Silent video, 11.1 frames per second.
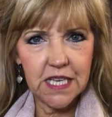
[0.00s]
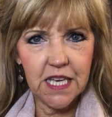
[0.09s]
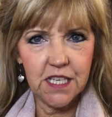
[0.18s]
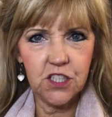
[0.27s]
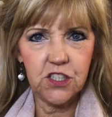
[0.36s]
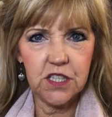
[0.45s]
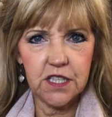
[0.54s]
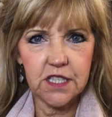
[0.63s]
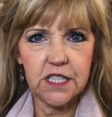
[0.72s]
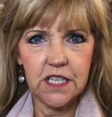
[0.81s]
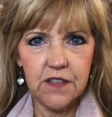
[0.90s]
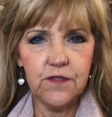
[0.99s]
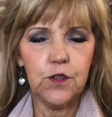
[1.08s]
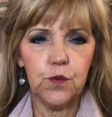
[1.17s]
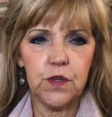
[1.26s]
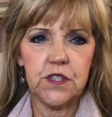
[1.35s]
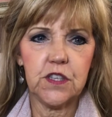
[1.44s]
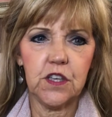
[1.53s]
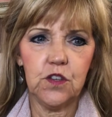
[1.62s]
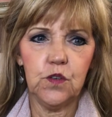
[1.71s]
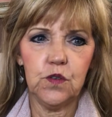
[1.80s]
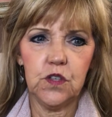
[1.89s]
energy that's influencing
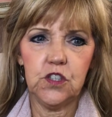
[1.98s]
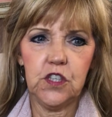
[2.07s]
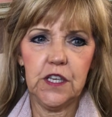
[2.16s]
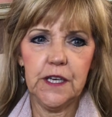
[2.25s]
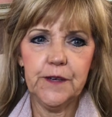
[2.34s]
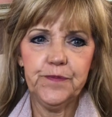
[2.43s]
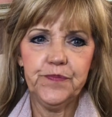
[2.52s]
you this year.